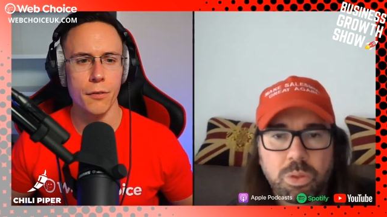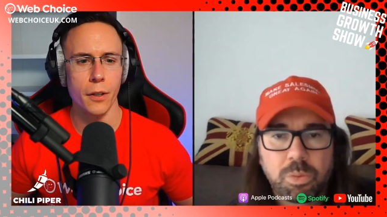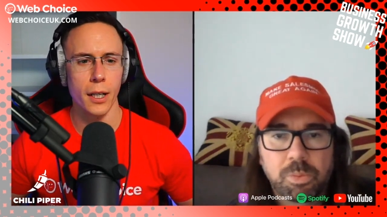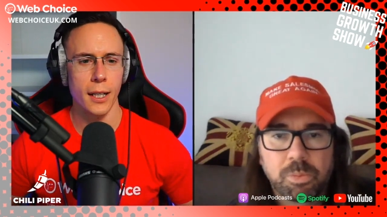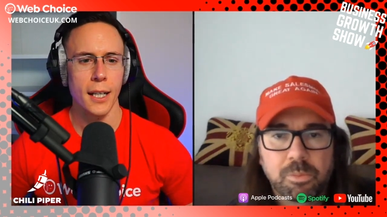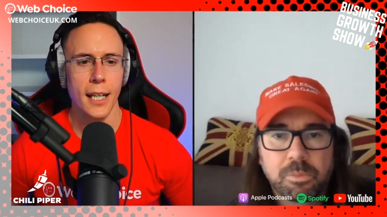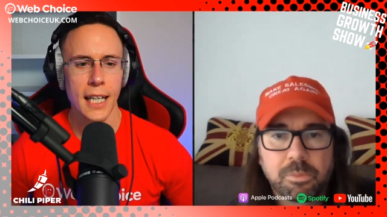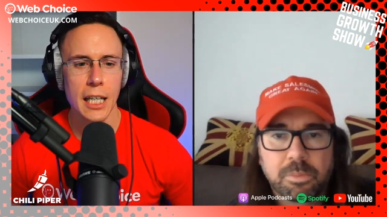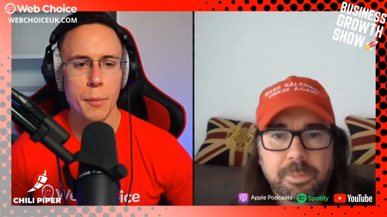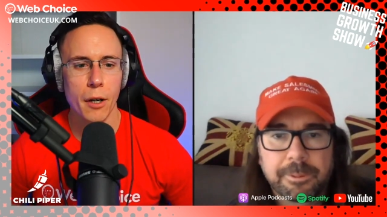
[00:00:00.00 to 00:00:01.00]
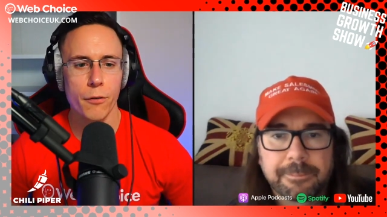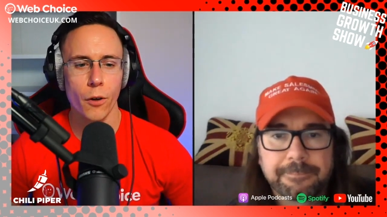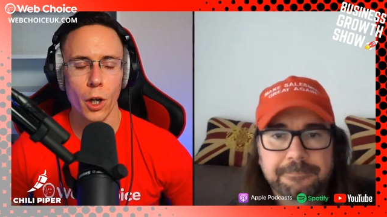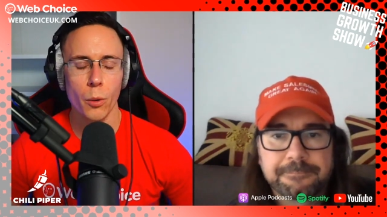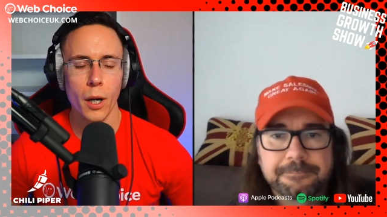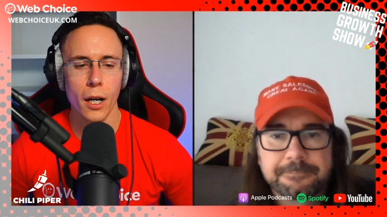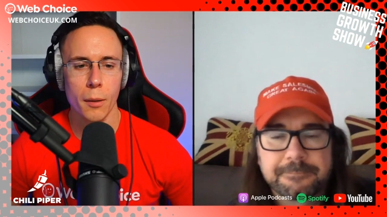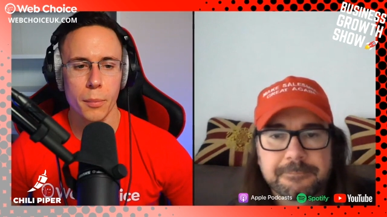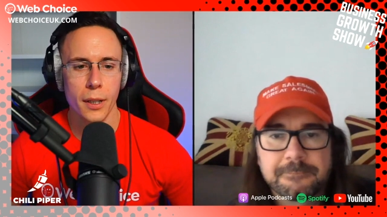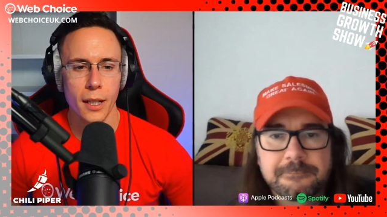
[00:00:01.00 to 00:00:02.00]
Speaker 1: for email
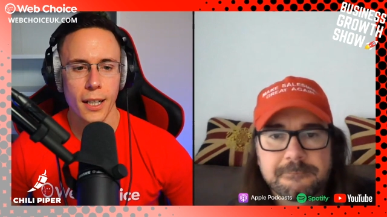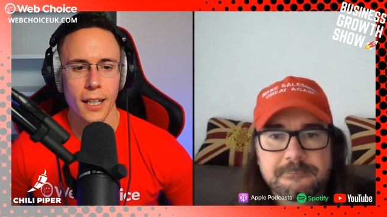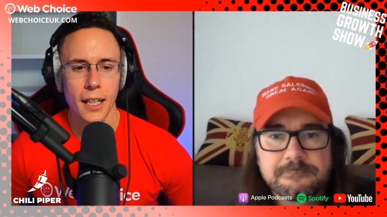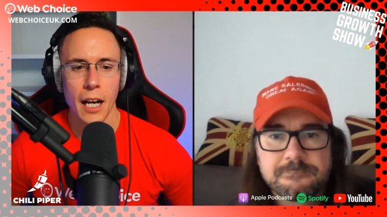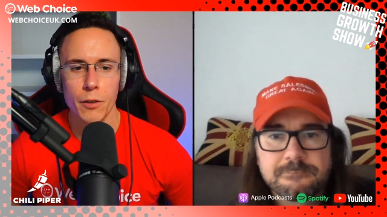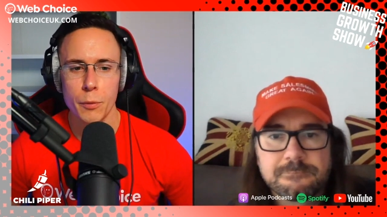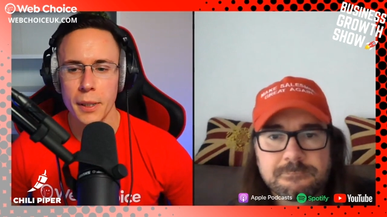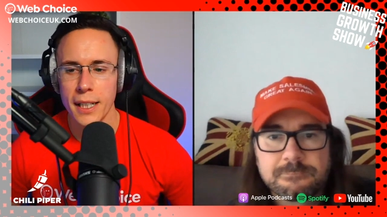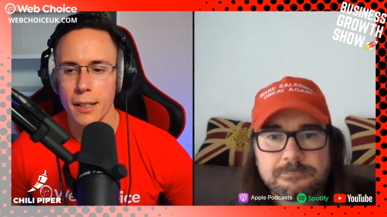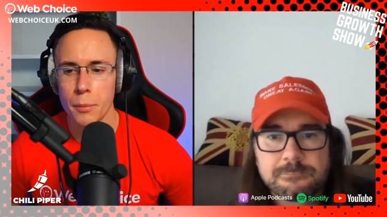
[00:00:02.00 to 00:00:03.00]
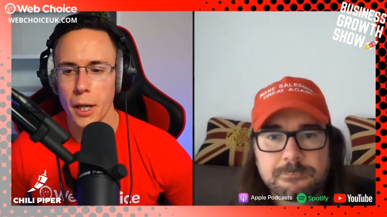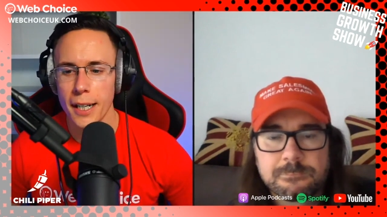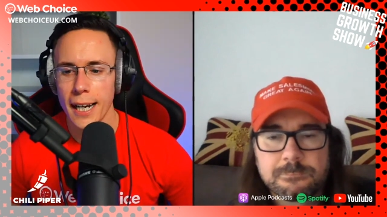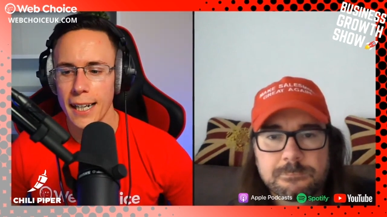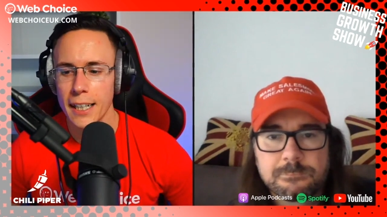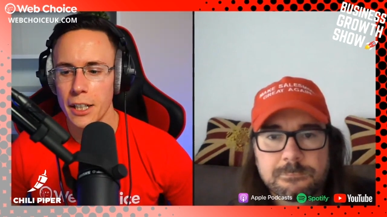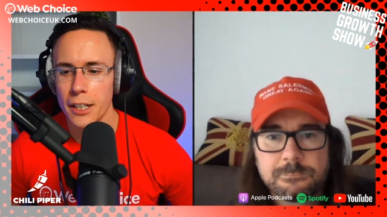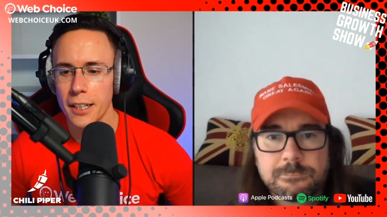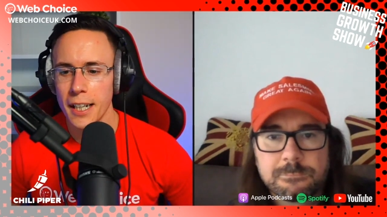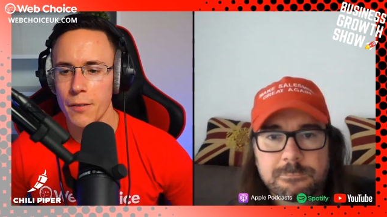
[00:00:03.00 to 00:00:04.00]
follow-up have you been eaten by an
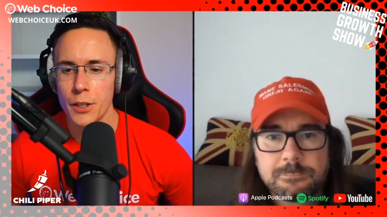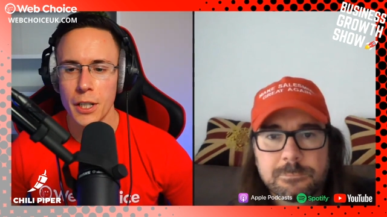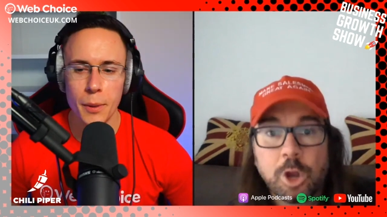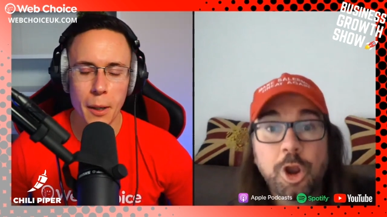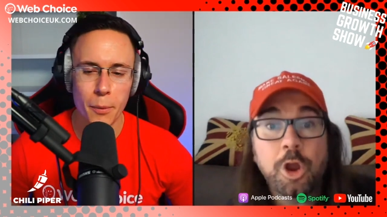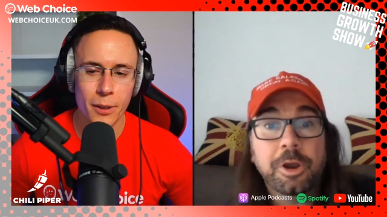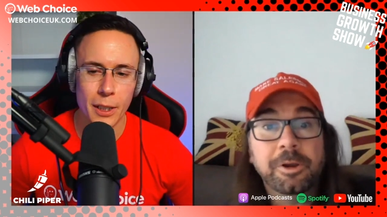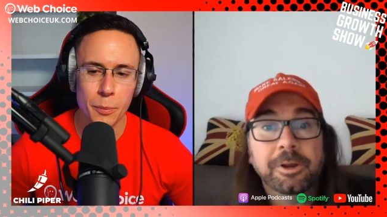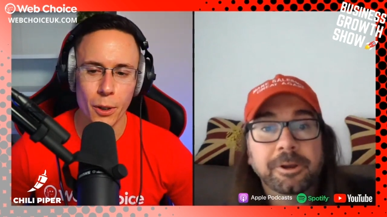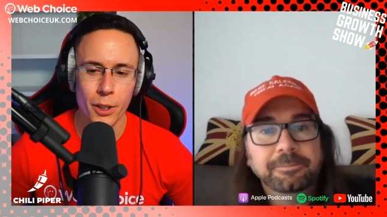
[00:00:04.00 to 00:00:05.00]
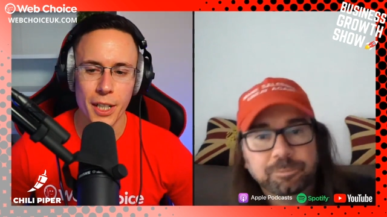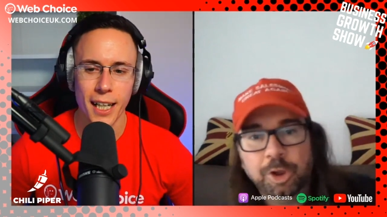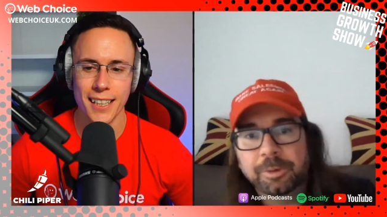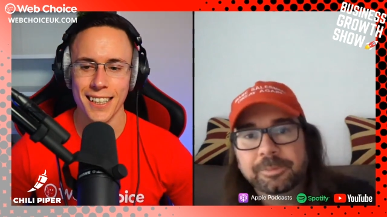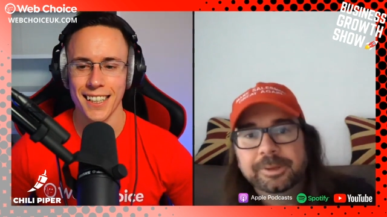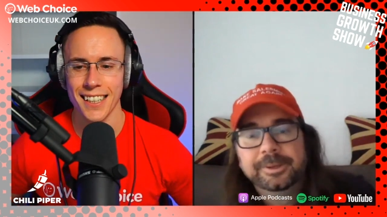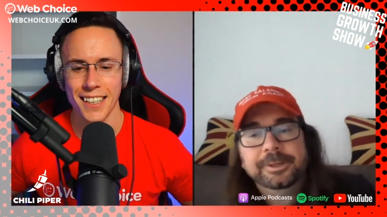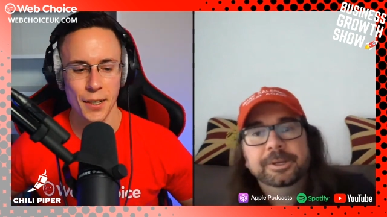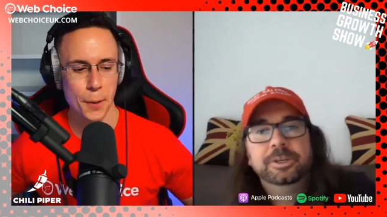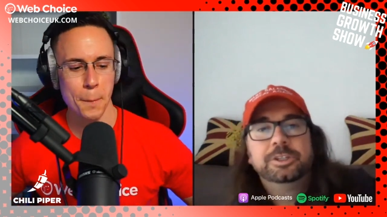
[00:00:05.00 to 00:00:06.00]
alien have you given up no, on no, no, project
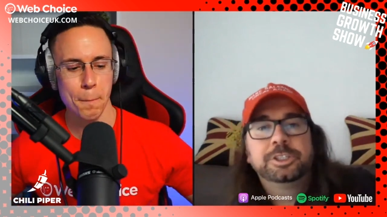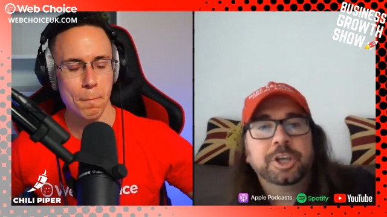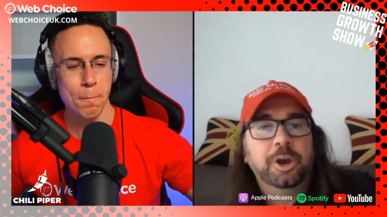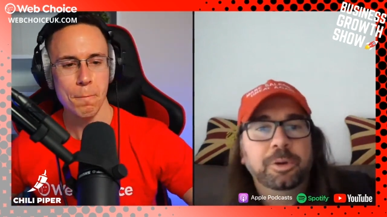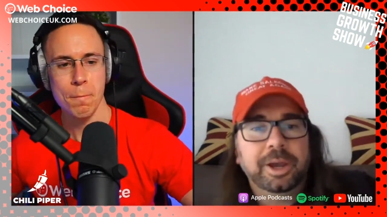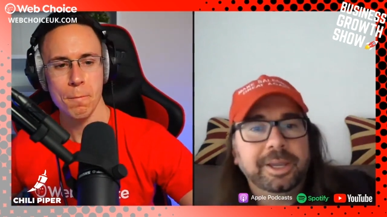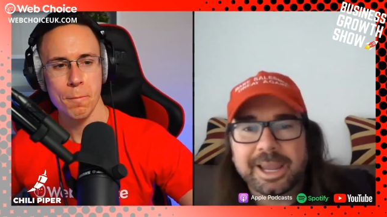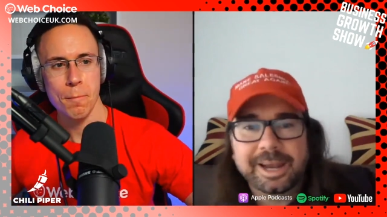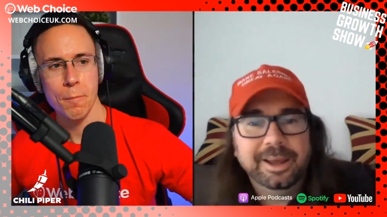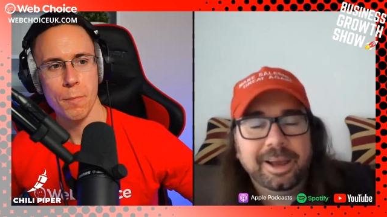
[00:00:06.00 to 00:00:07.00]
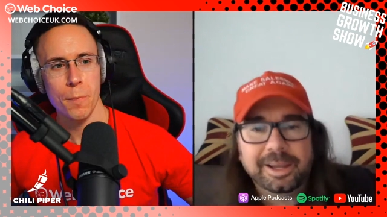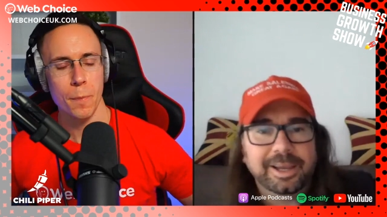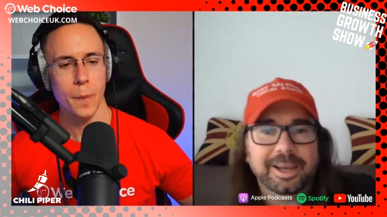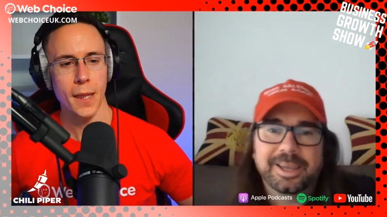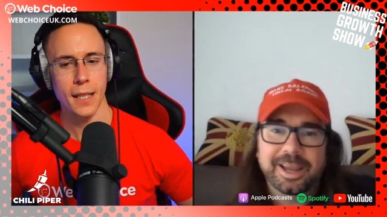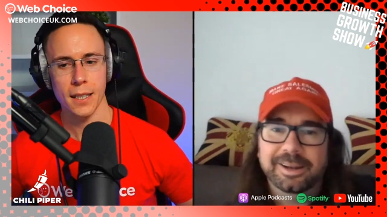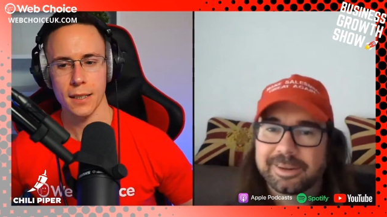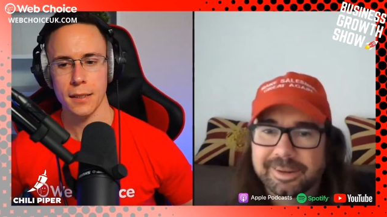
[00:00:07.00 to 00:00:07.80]
Speaker 2: so again again